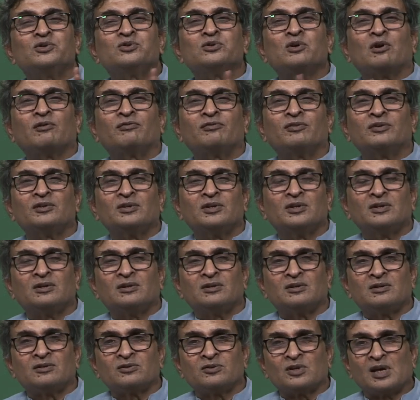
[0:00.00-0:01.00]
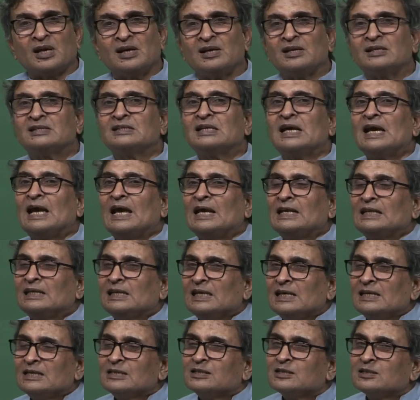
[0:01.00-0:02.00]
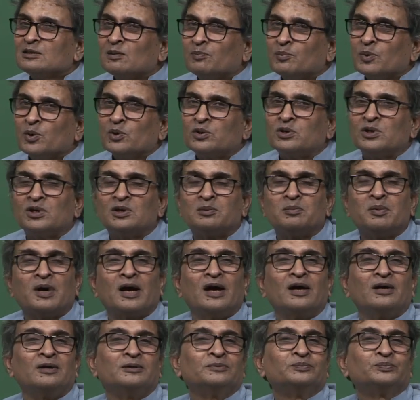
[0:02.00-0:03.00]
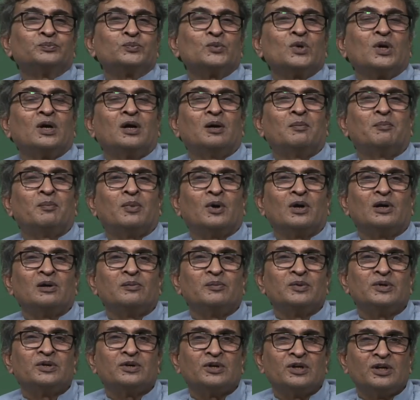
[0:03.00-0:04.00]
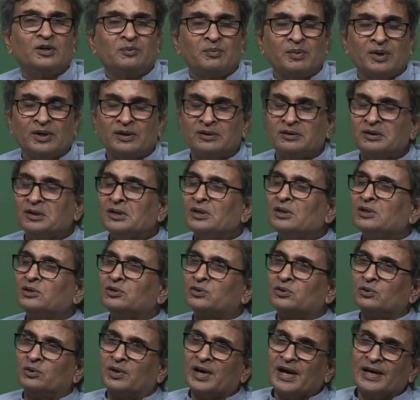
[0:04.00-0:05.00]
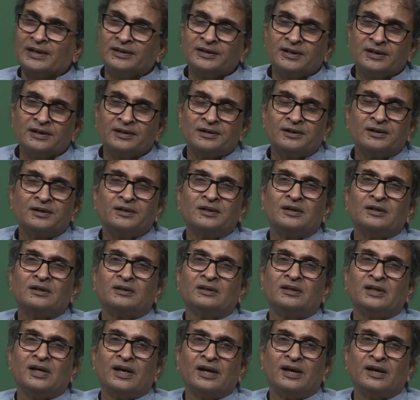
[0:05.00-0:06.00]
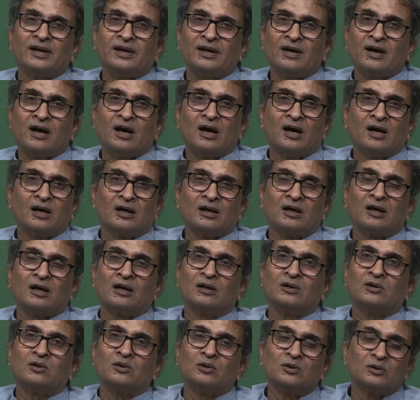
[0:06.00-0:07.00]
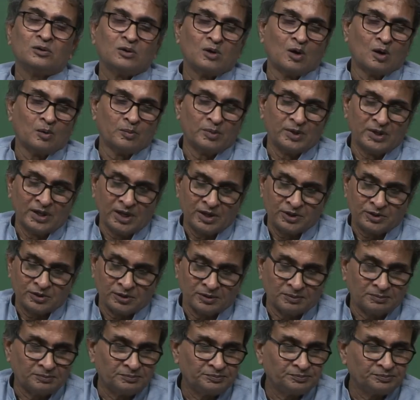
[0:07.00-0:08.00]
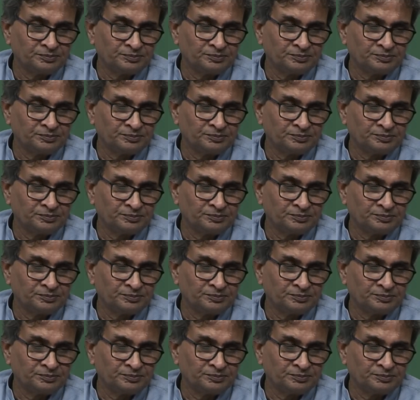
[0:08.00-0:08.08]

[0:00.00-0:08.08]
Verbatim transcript: soften the scales and then support it by a polymer treatment together they are a good combination.